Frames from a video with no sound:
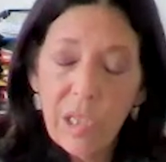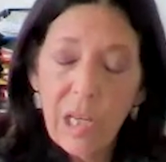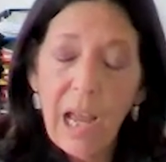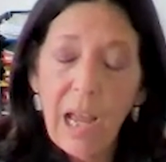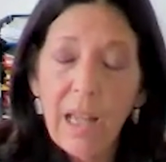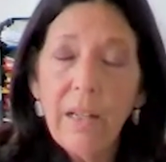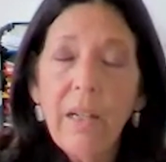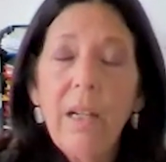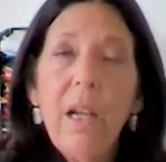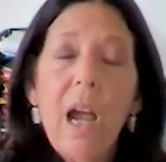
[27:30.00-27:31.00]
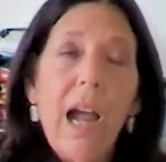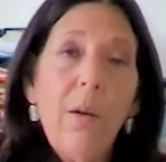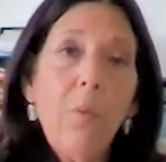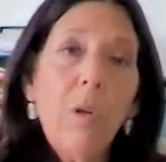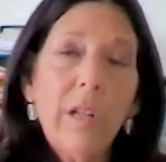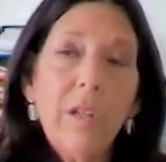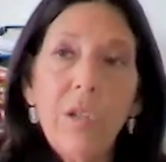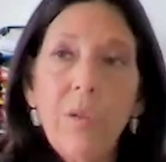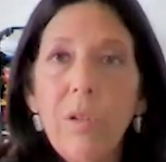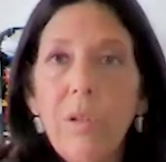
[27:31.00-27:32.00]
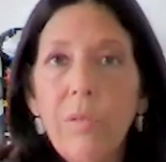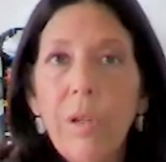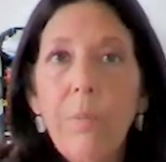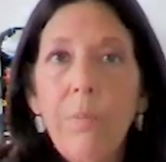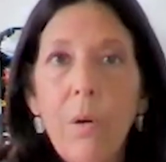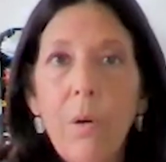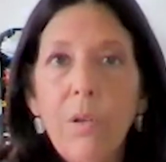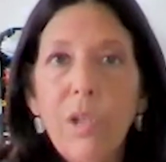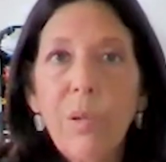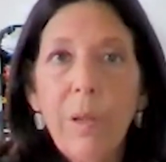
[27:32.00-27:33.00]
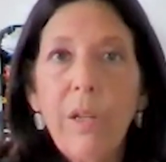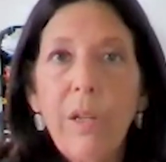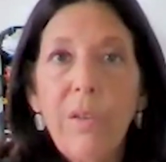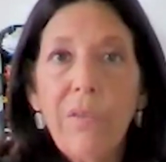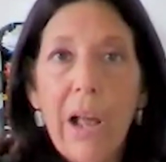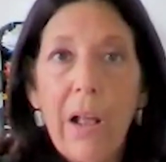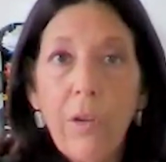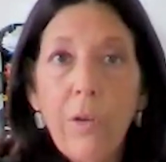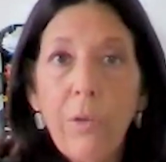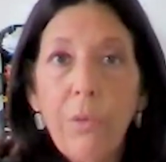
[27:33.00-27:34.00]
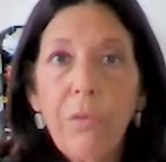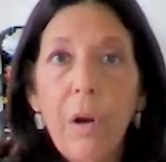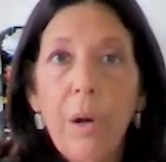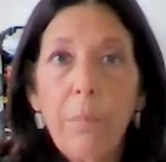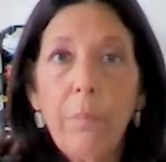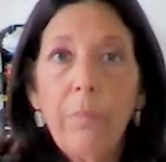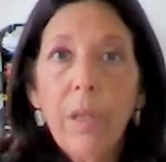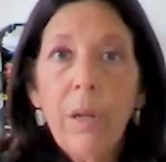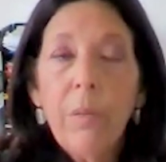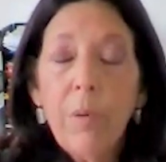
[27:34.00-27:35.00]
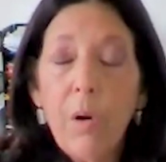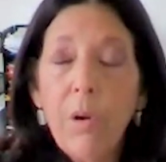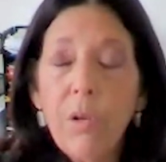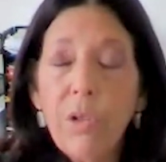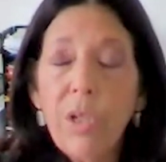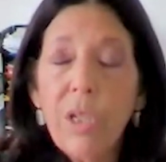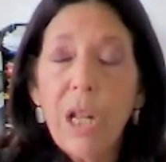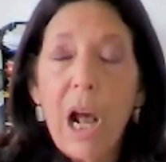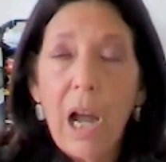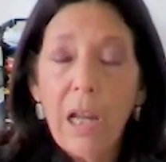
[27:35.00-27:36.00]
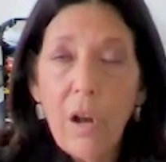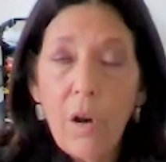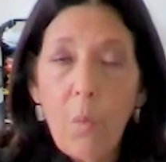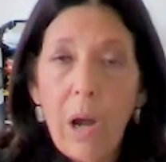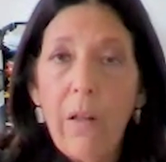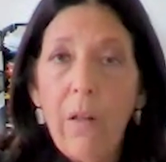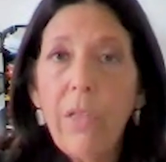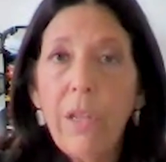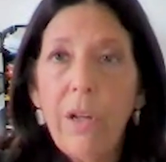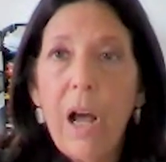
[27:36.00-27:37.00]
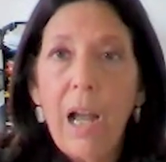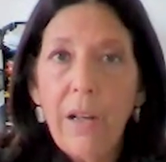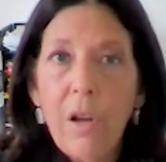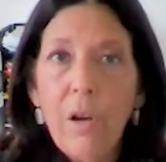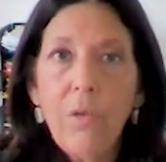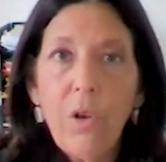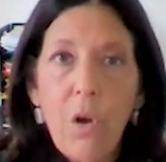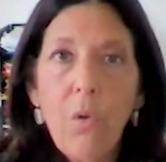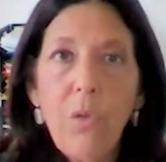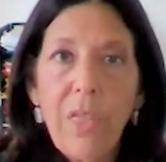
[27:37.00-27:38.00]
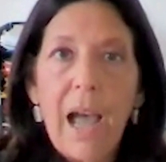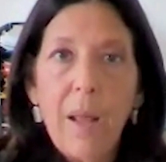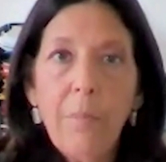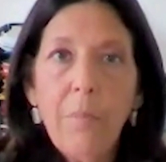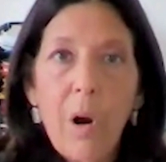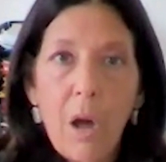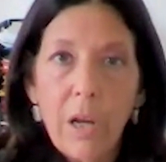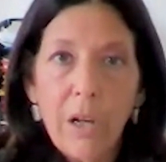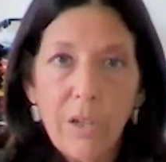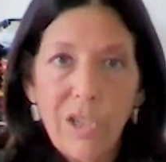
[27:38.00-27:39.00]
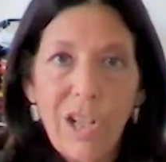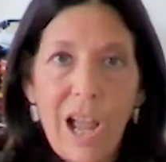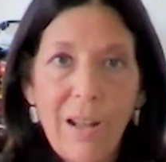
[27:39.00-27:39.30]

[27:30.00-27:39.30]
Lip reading: Instead, I will get 2 or 3 brokers' opinion of value from brokers that I know well, that I know that product,